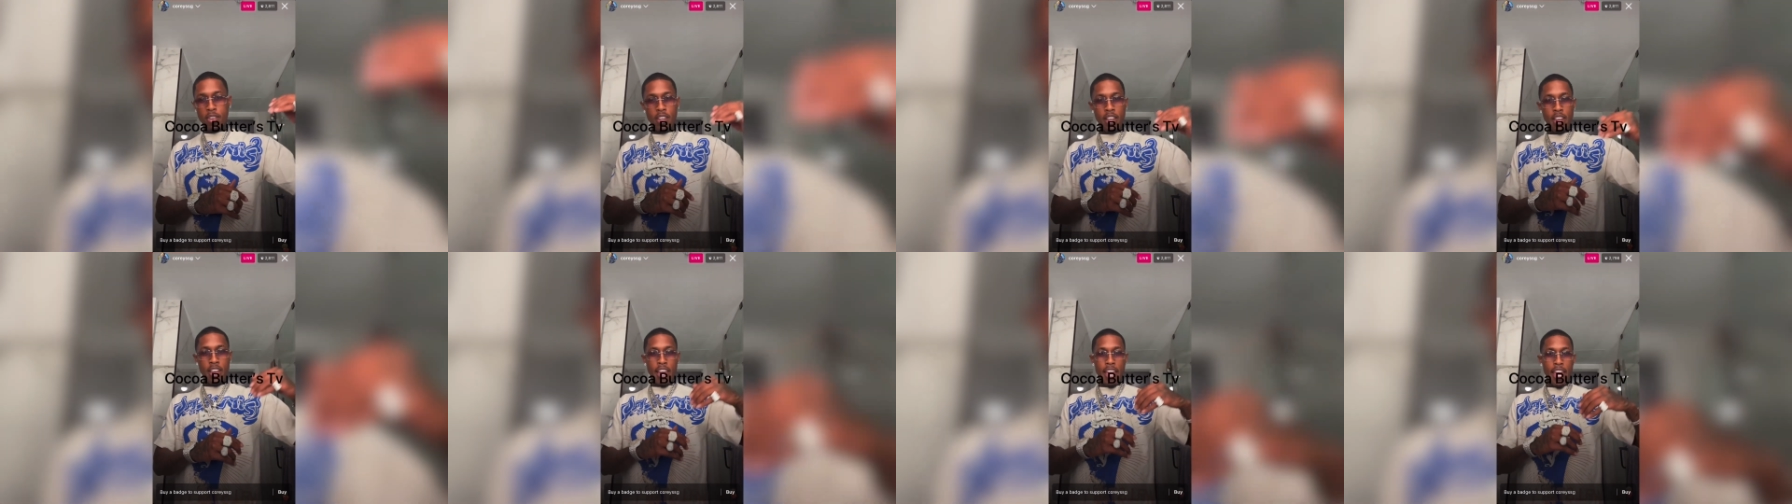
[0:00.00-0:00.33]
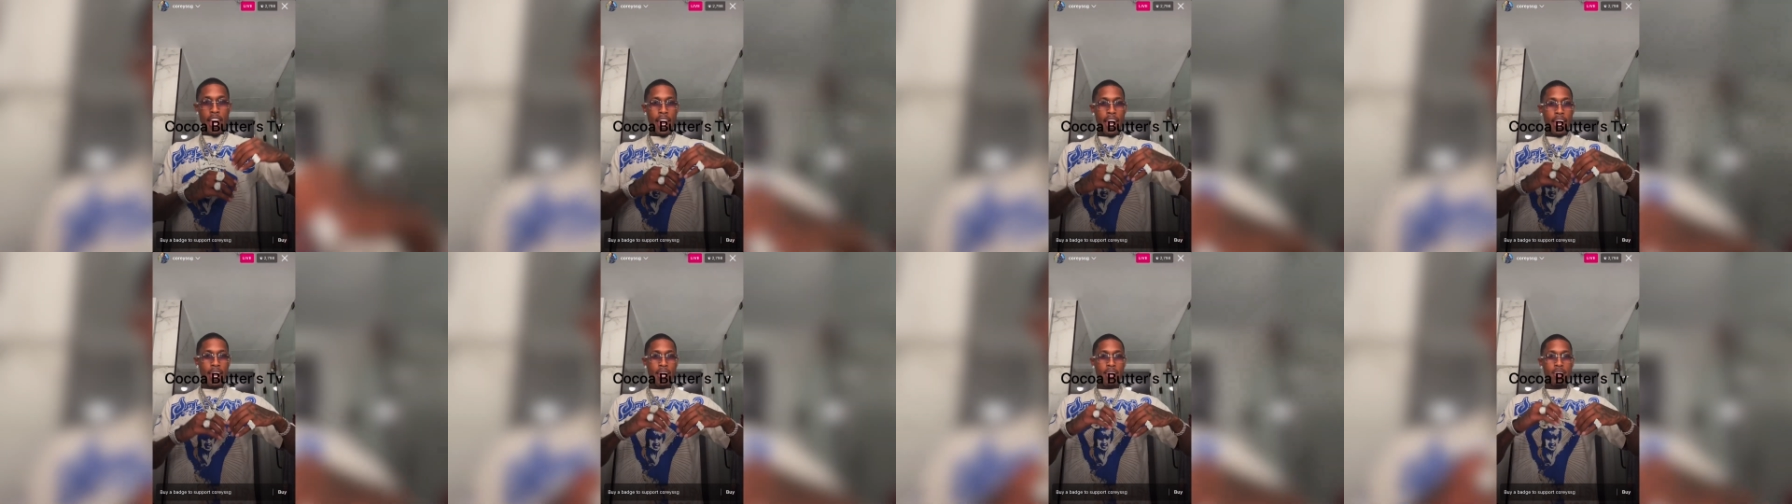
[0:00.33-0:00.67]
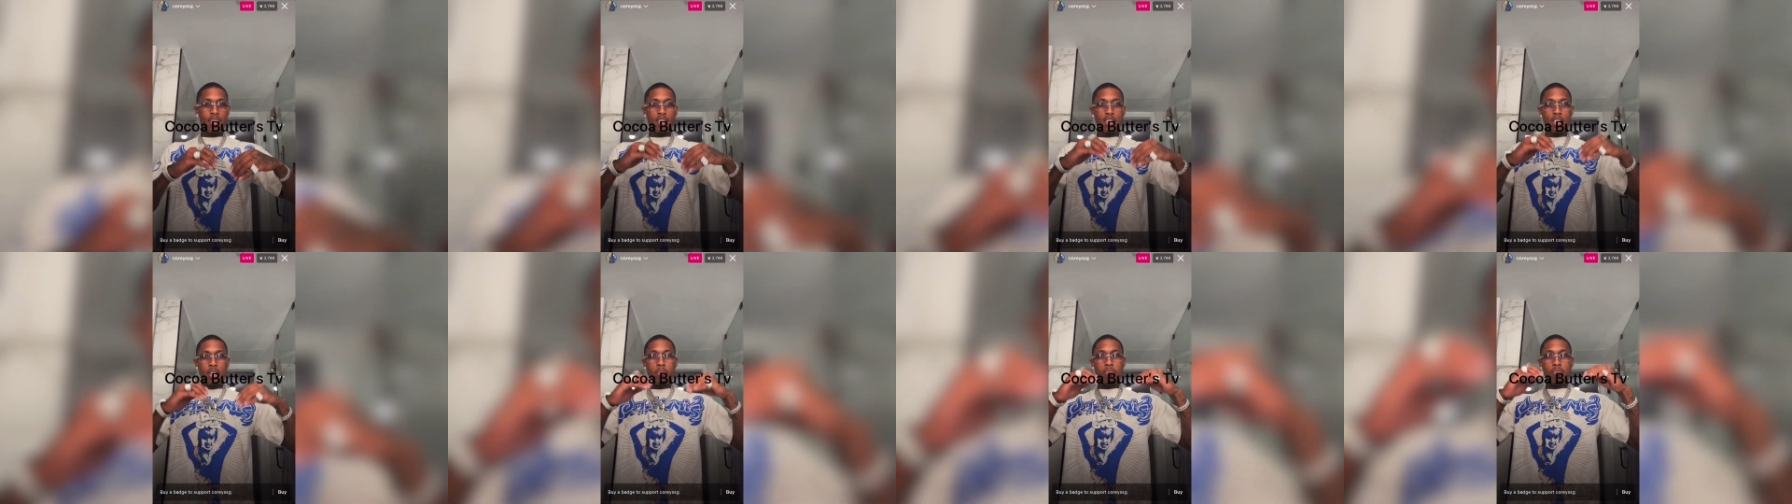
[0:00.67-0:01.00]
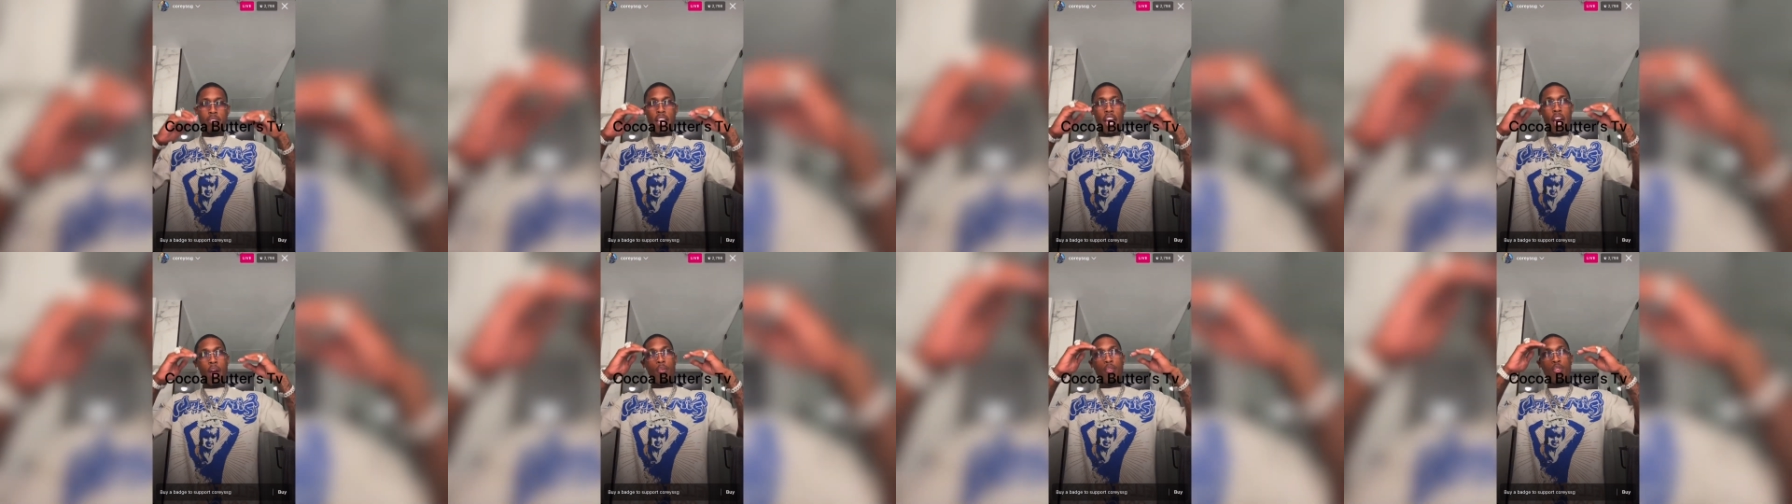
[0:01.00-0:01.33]
And sometimes
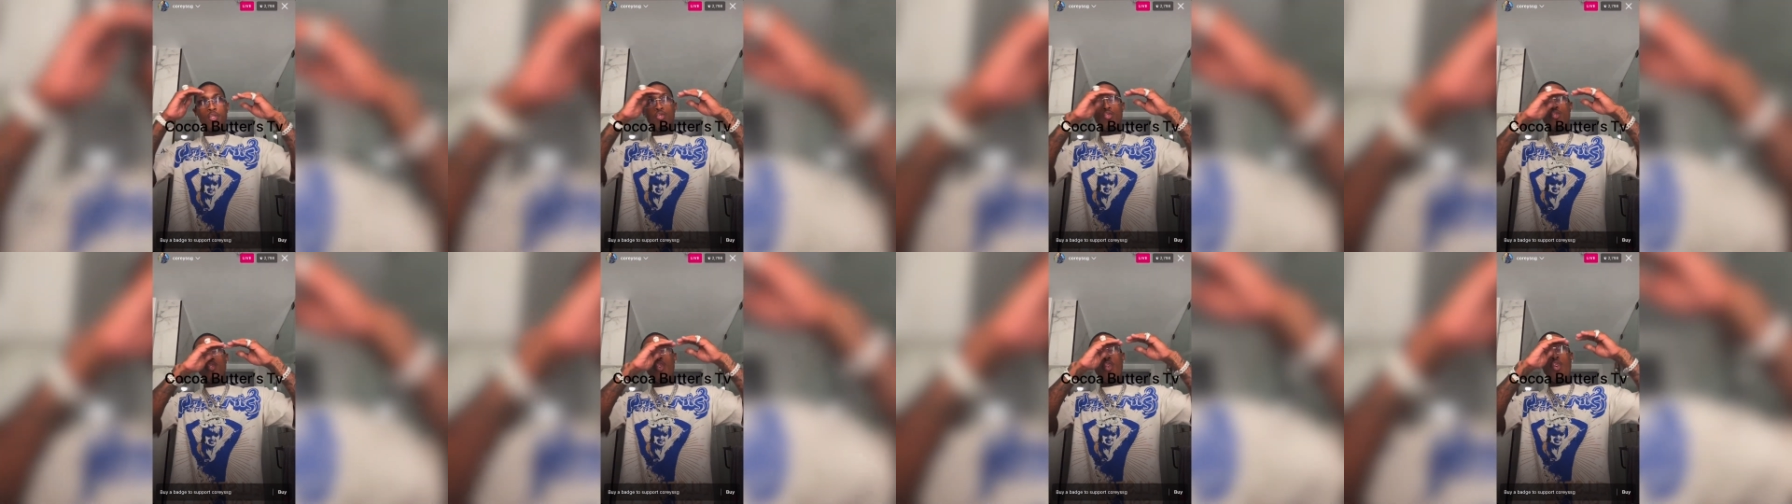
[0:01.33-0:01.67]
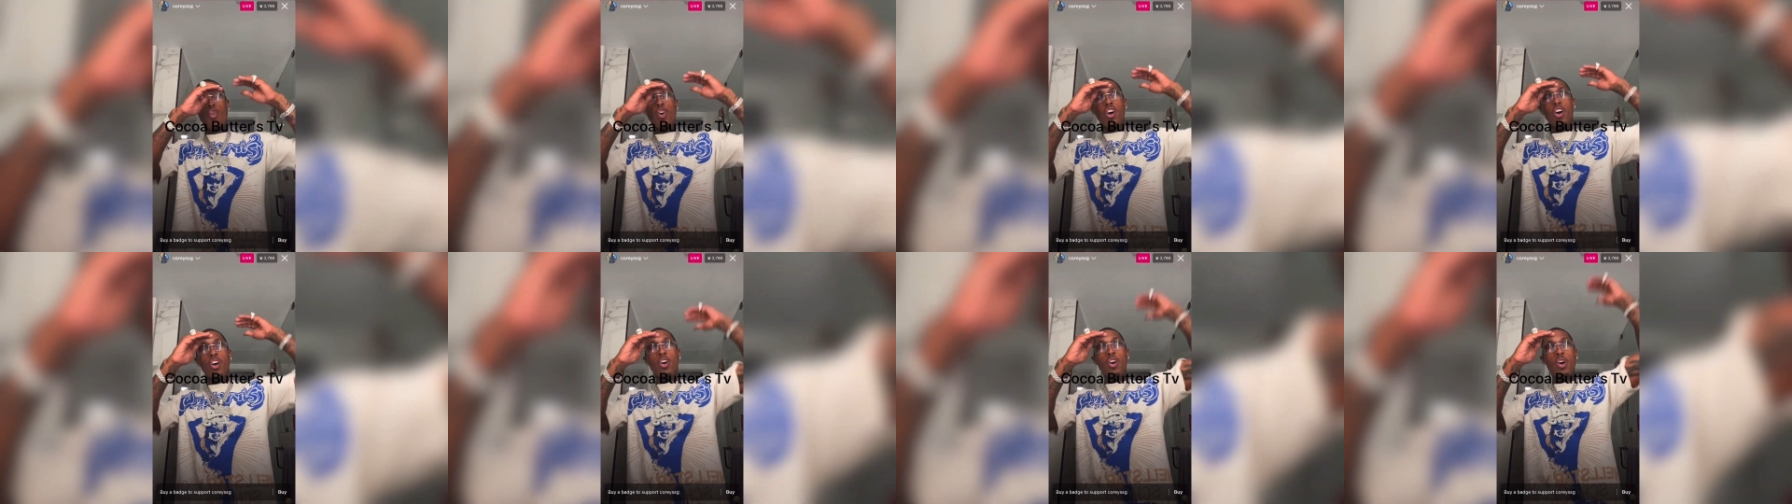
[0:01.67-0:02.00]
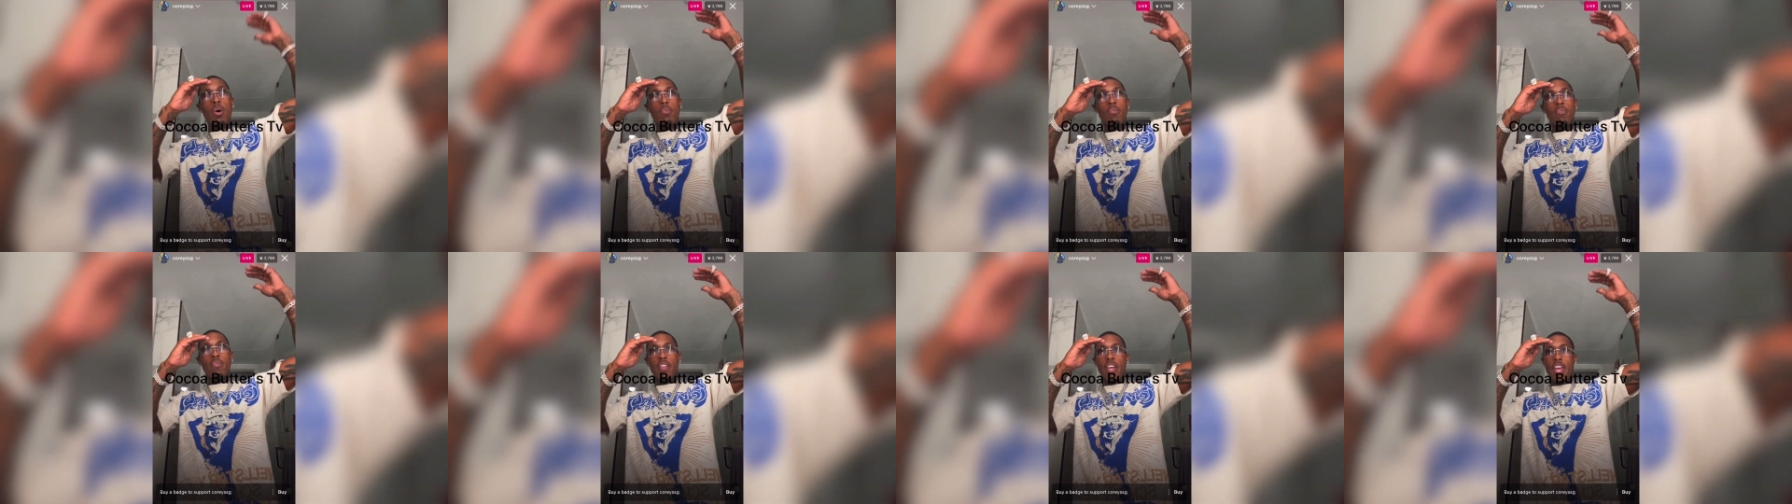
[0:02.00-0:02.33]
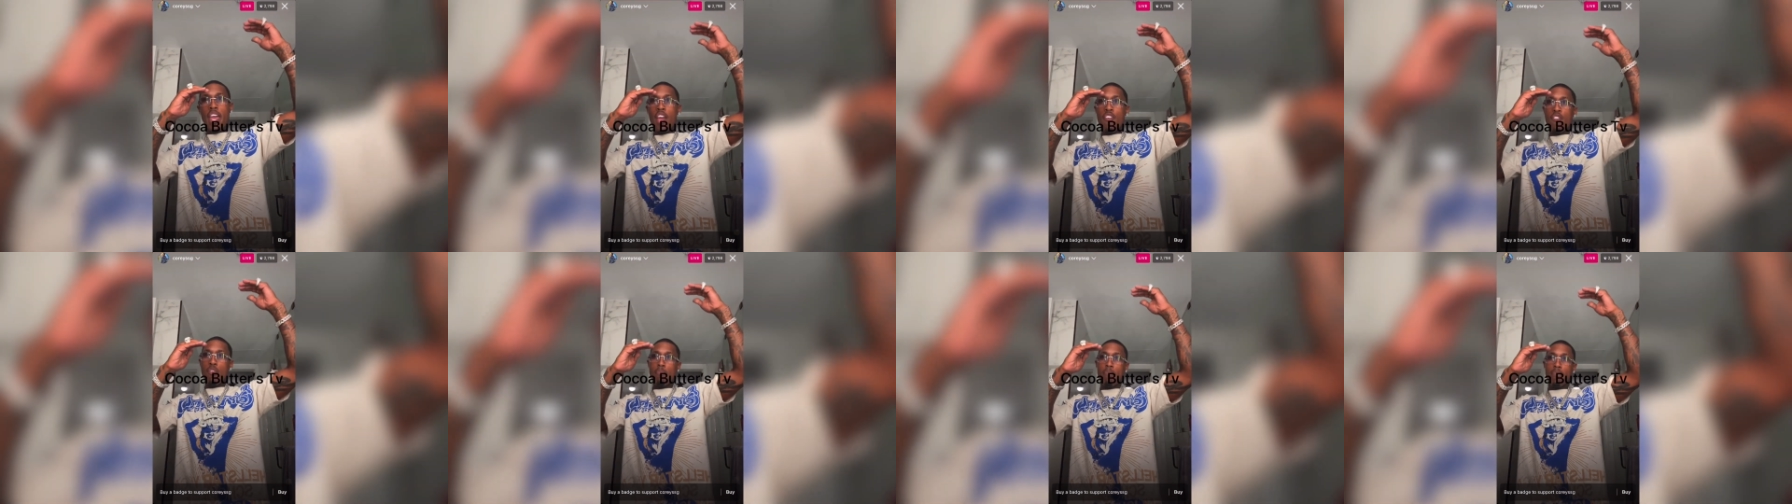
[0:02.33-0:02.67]
when you going up, every the